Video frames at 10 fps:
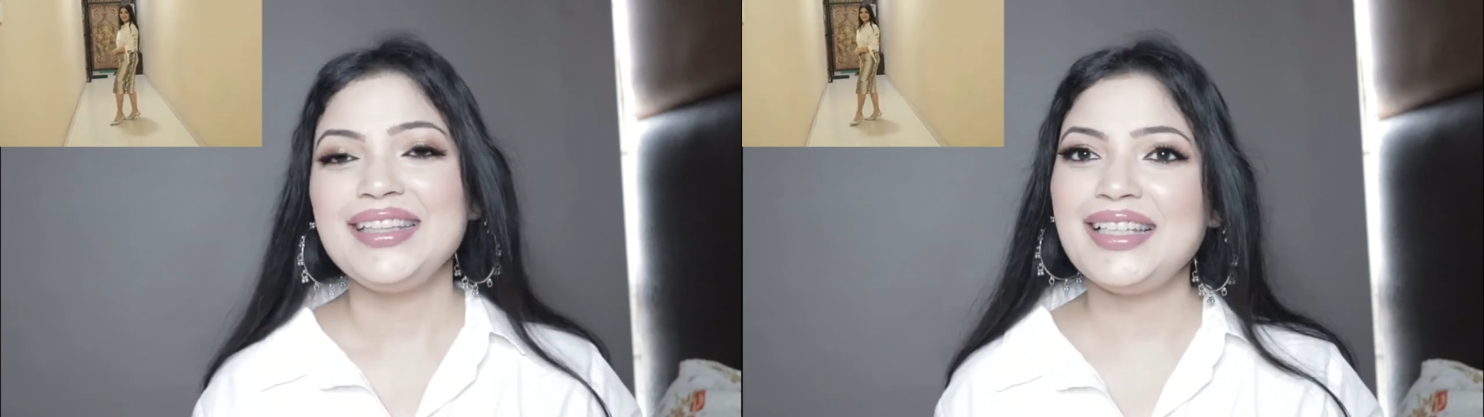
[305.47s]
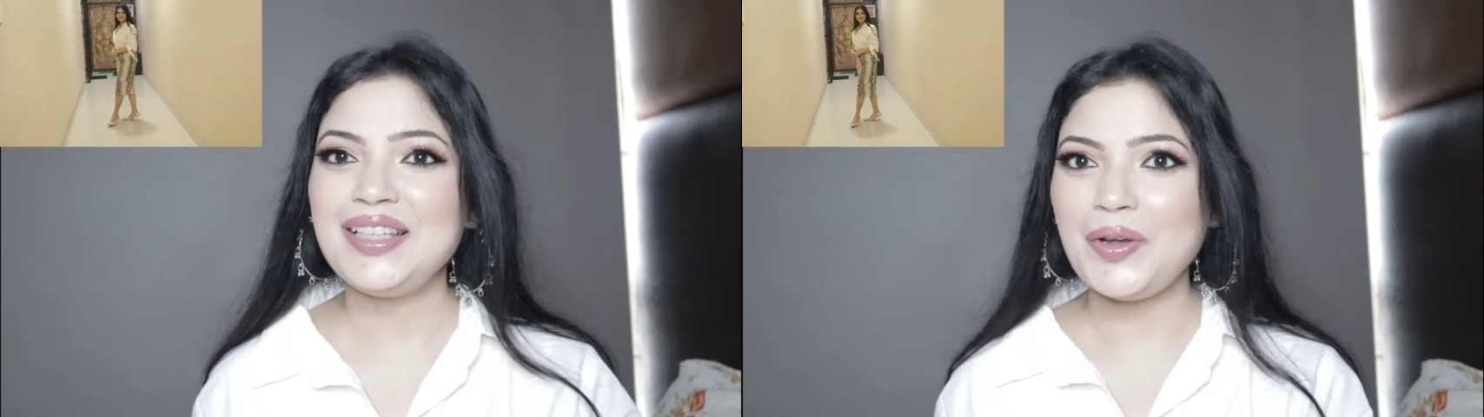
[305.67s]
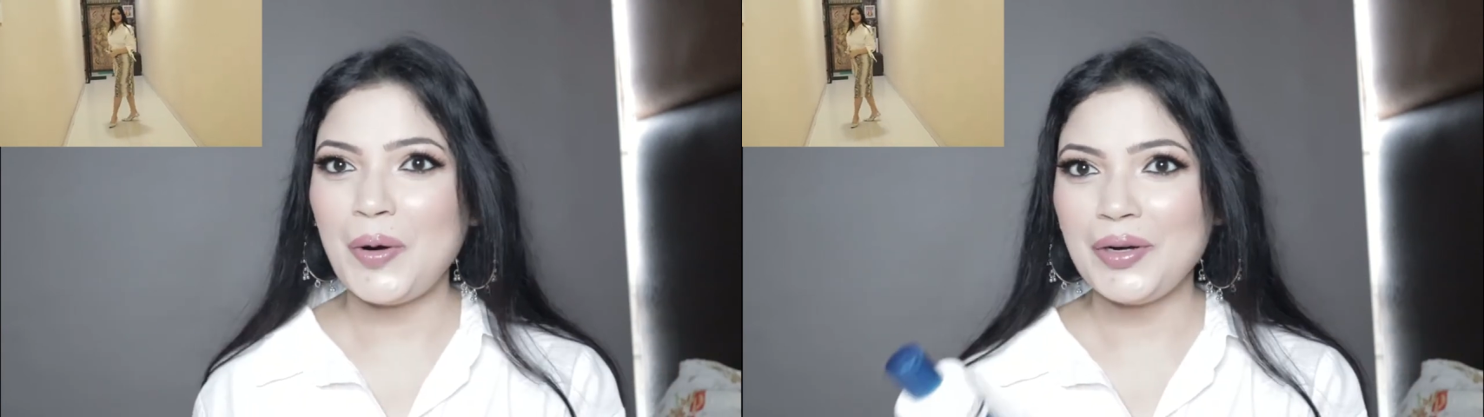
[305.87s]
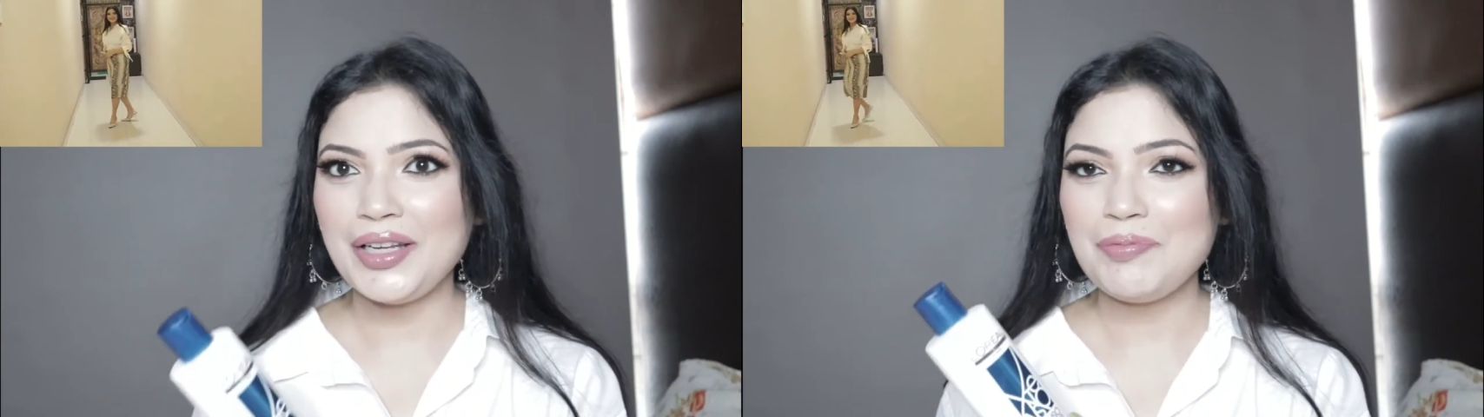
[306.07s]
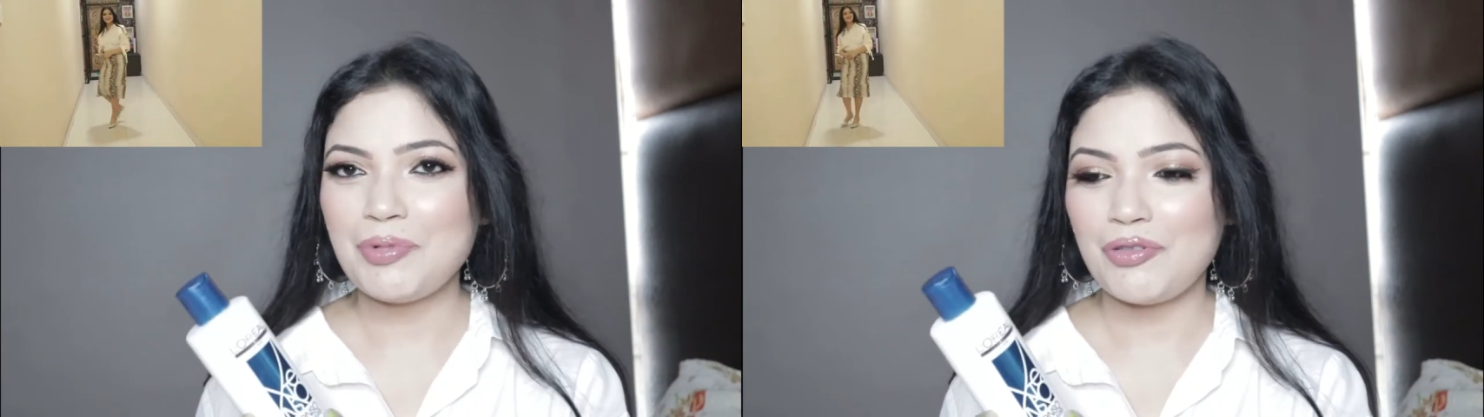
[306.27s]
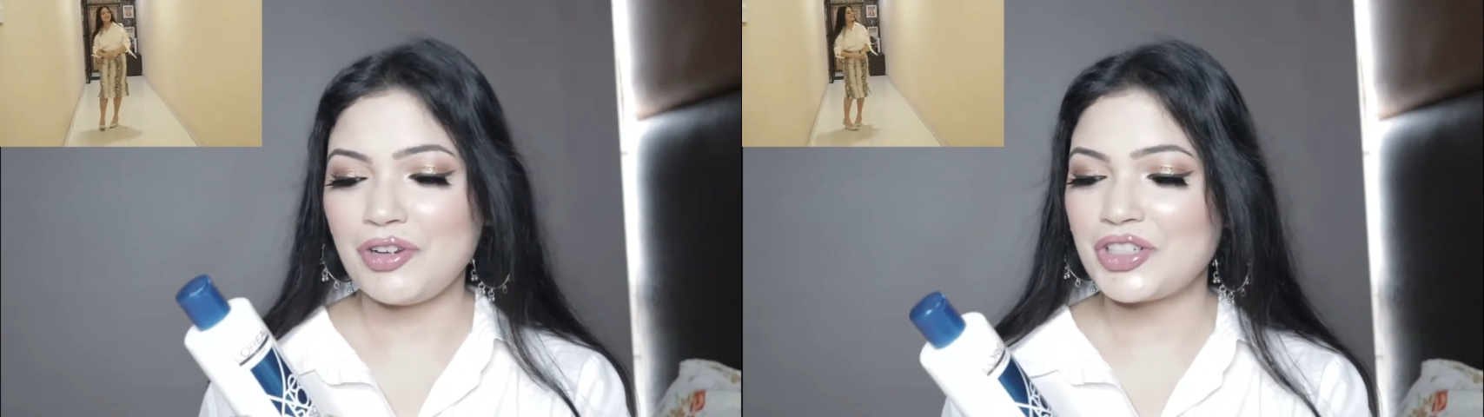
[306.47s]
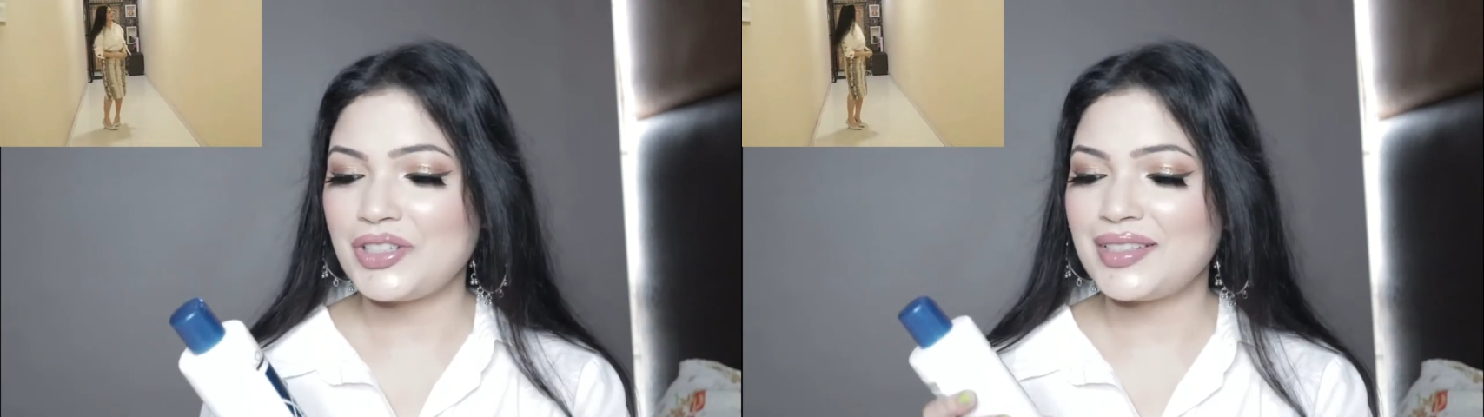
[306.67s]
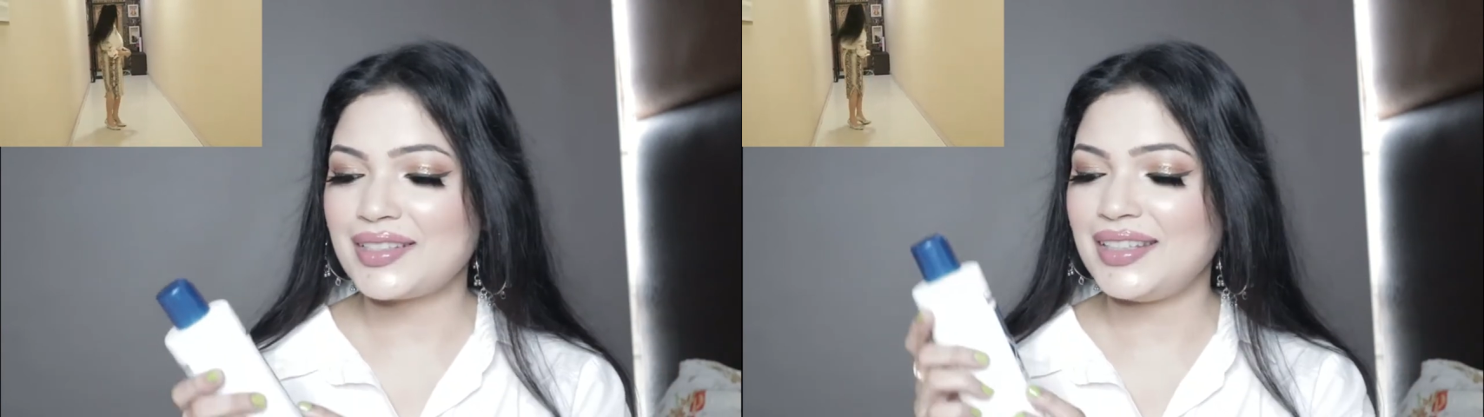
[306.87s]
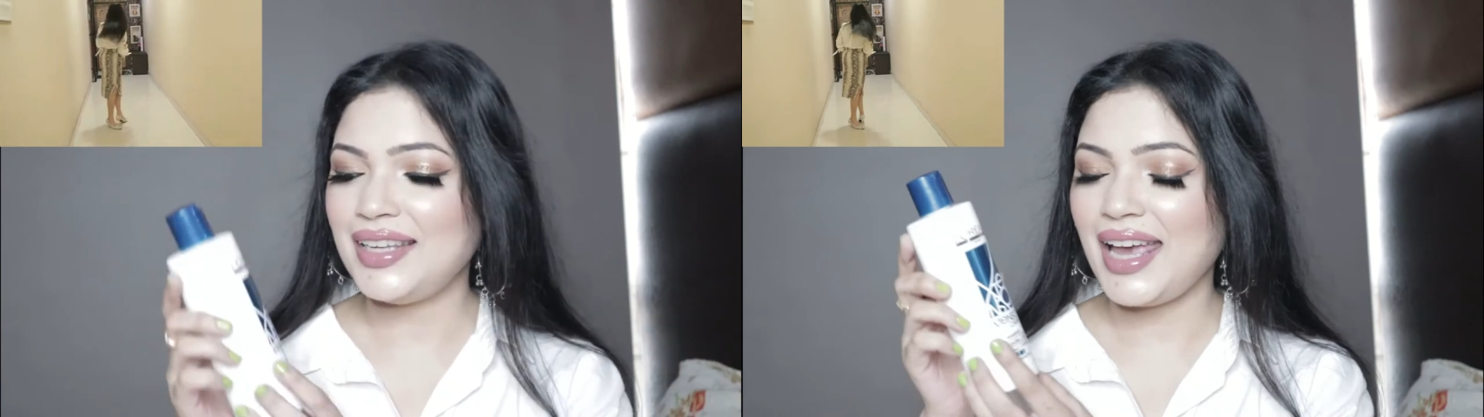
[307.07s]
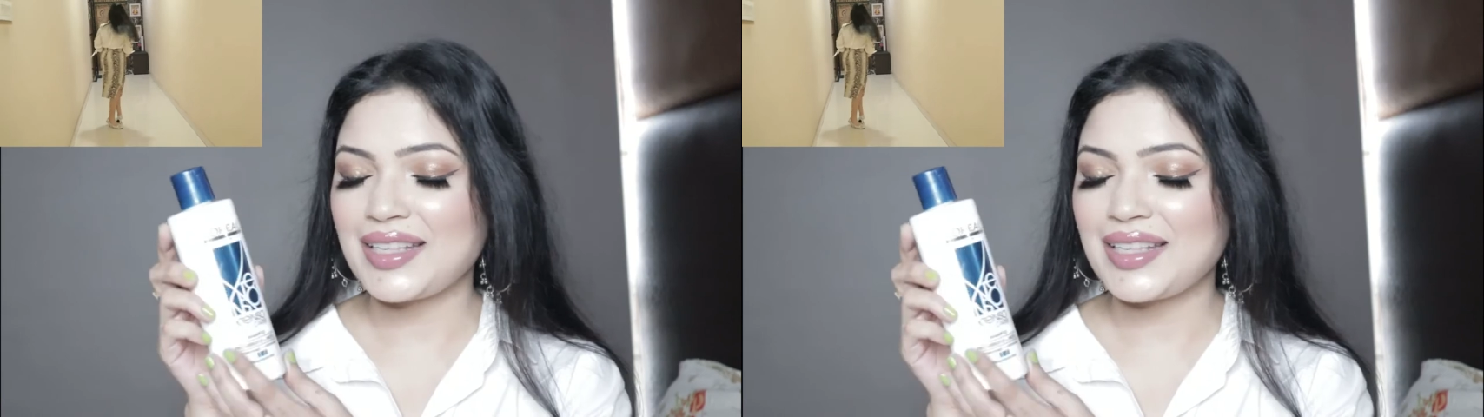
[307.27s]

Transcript: the L'Oreal Professional's ki